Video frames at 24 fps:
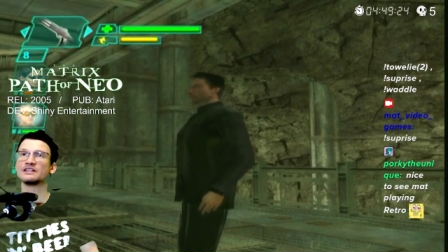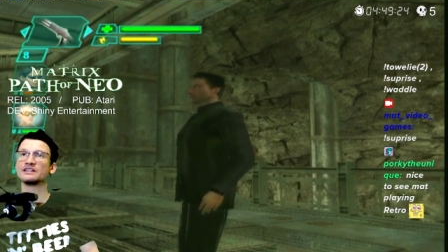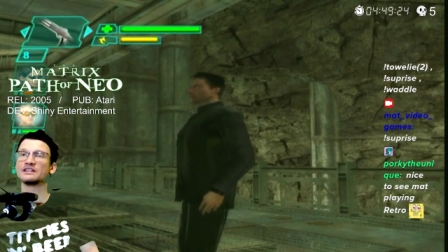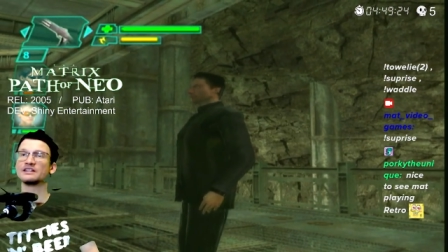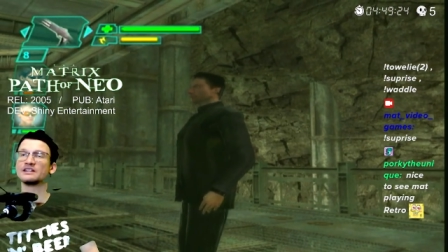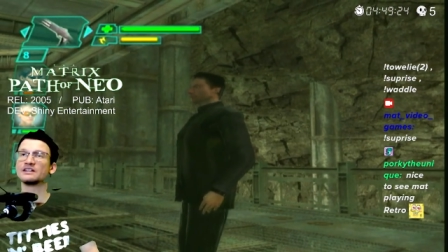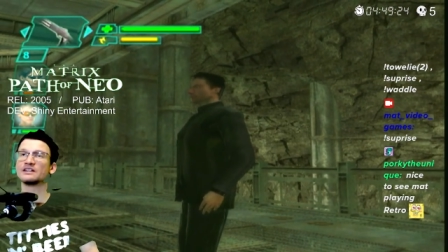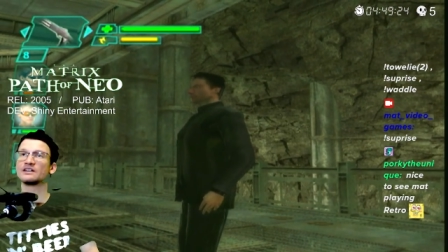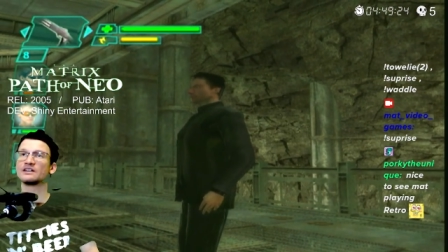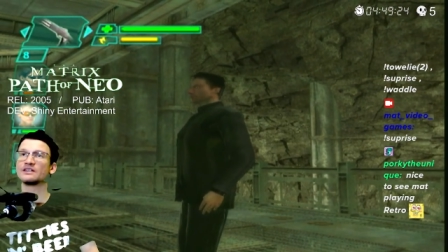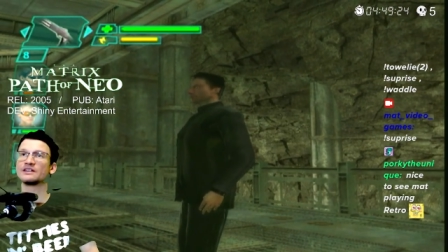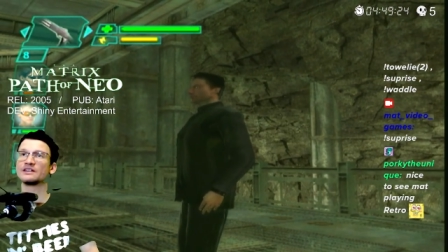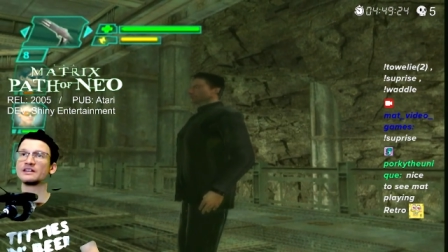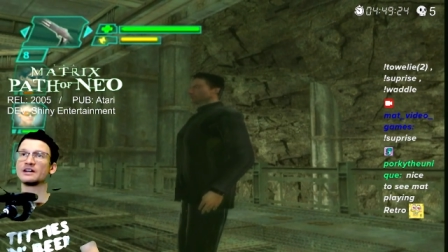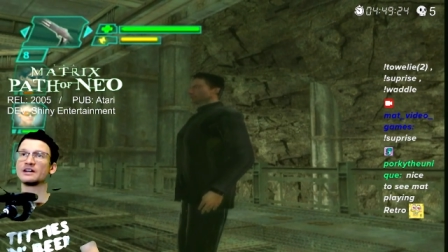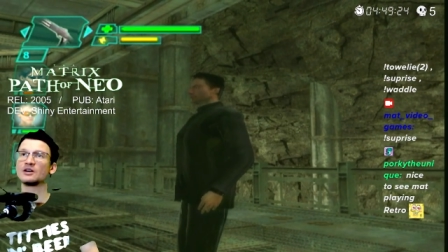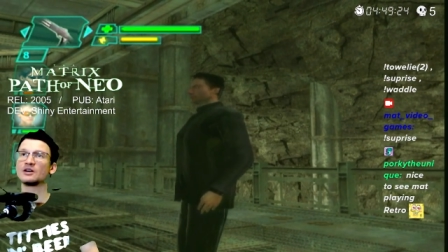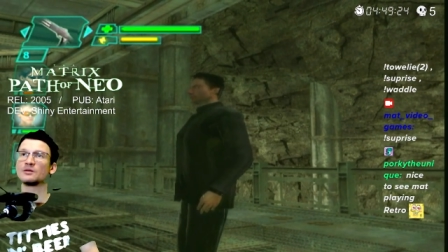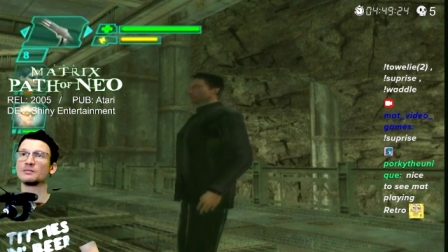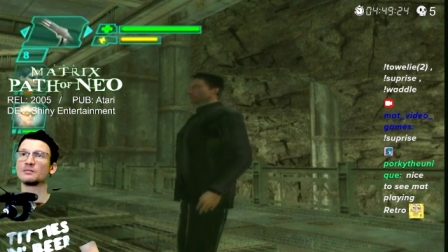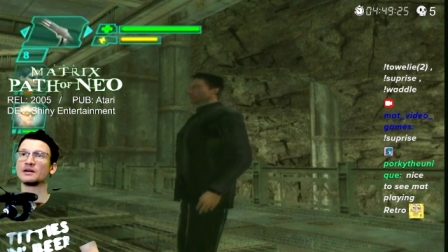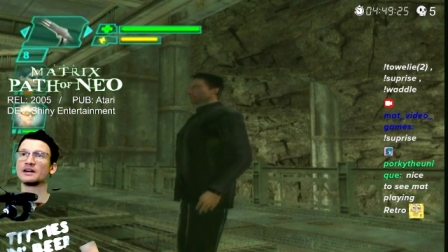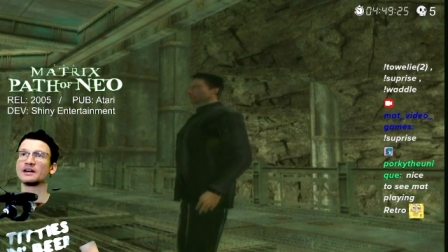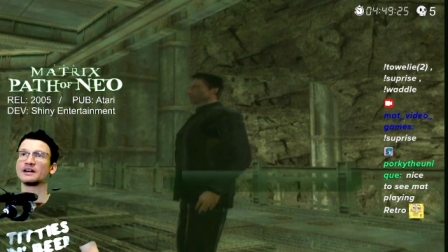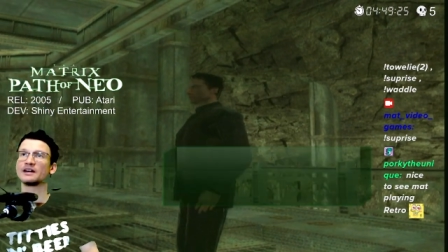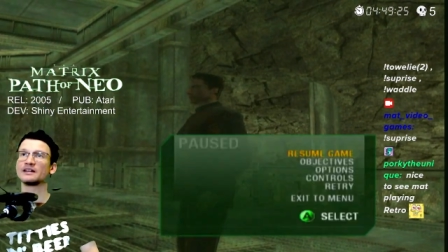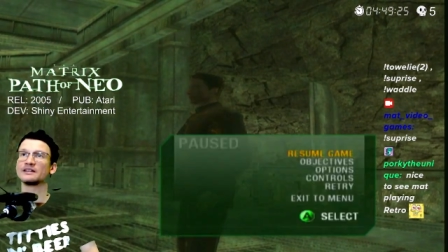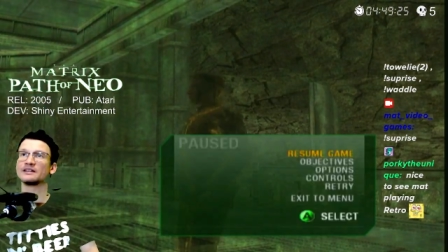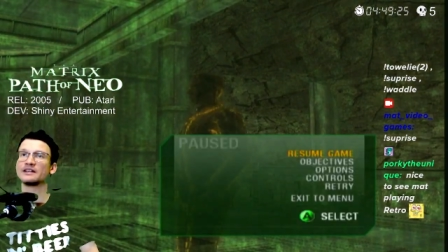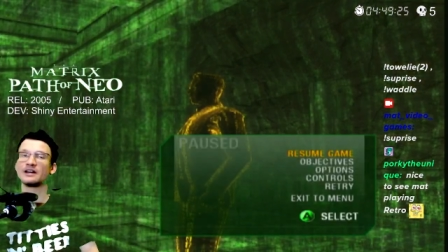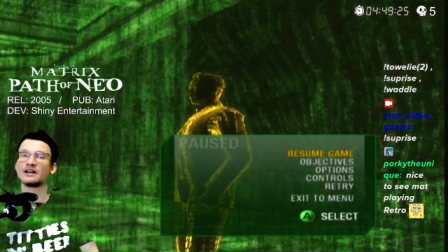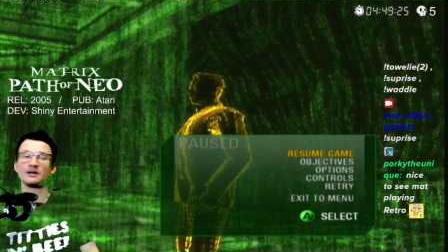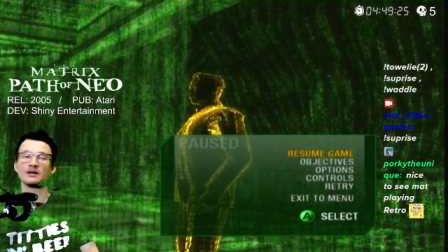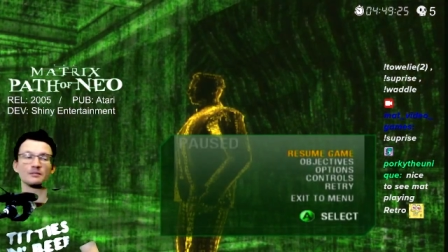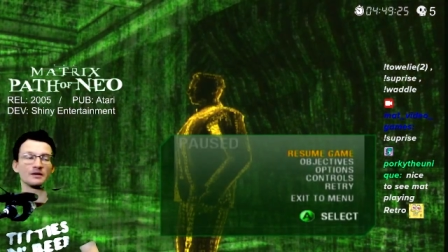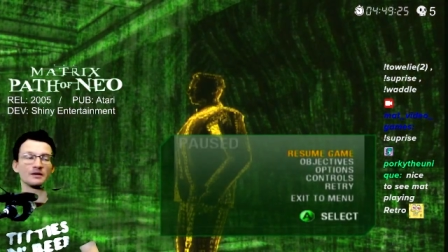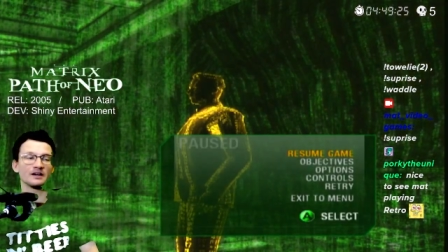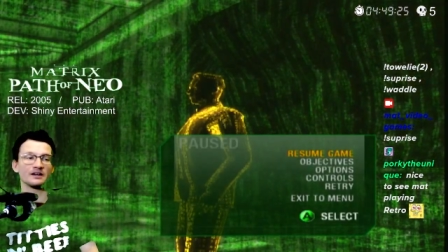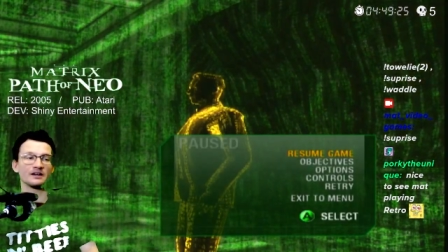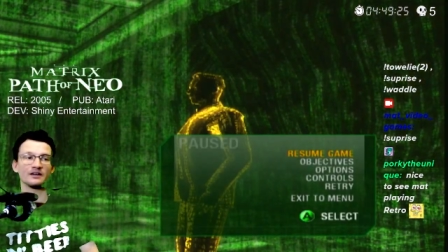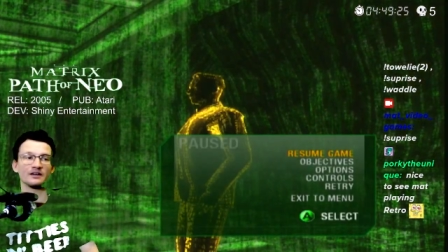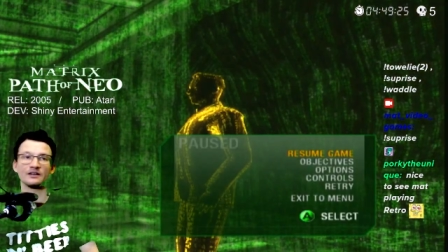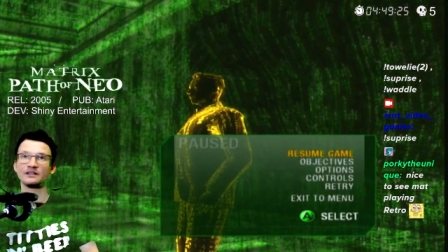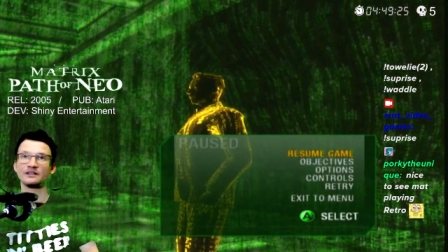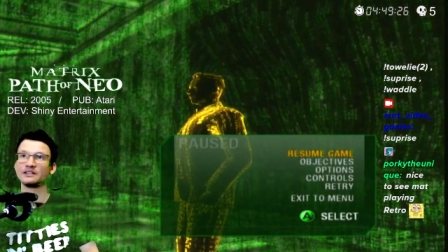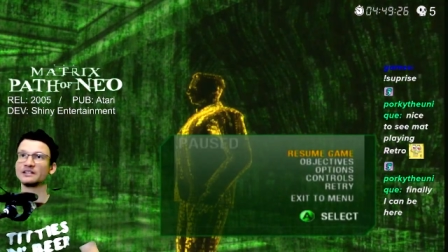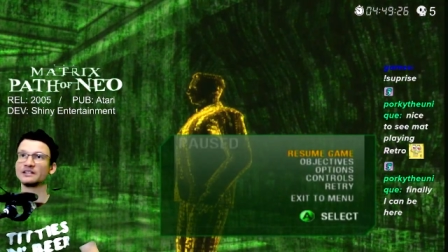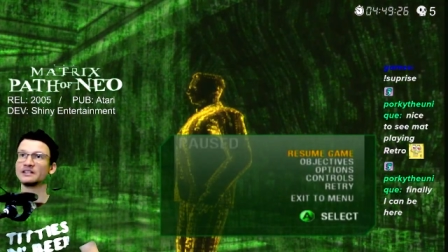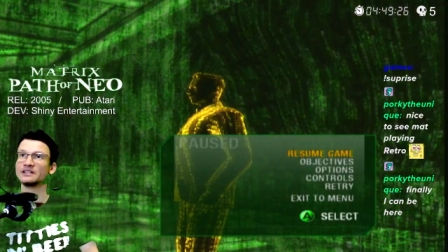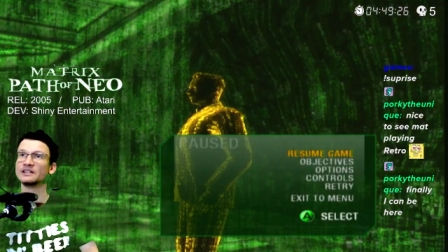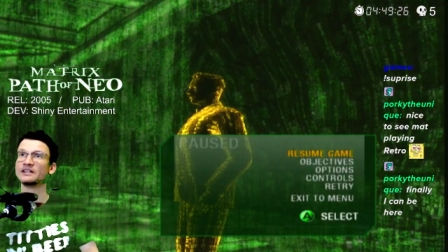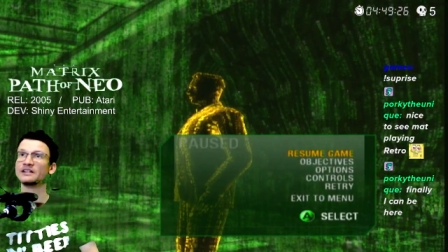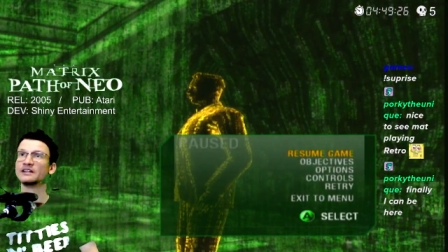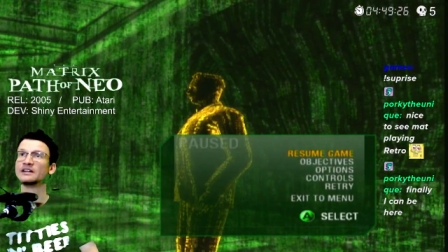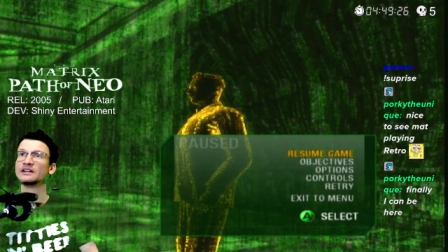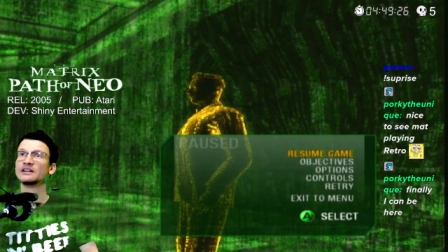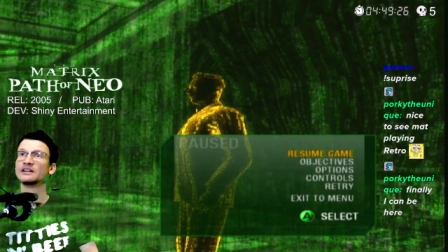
D on the down pad. Down pad on D.